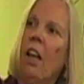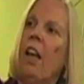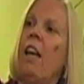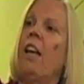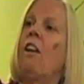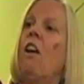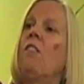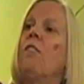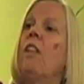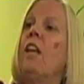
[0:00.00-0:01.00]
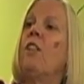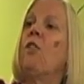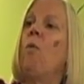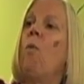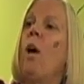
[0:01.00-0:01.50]
And it also takes
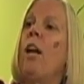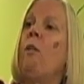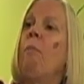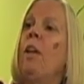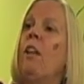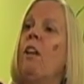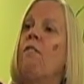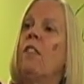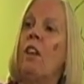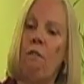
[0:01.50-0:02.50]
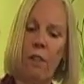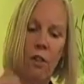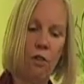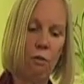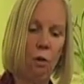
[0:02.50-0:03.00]
quite a bit of
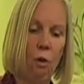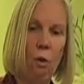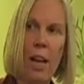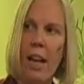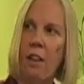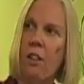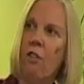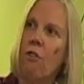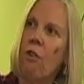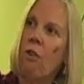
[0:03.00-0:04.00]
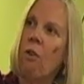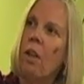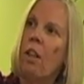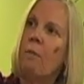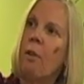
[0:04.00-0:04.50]
self-control, hand control,
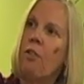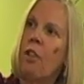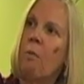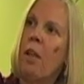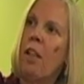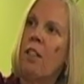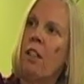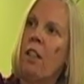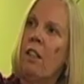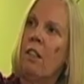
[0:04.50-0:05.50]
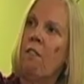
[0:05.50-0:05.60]
especially as we get to these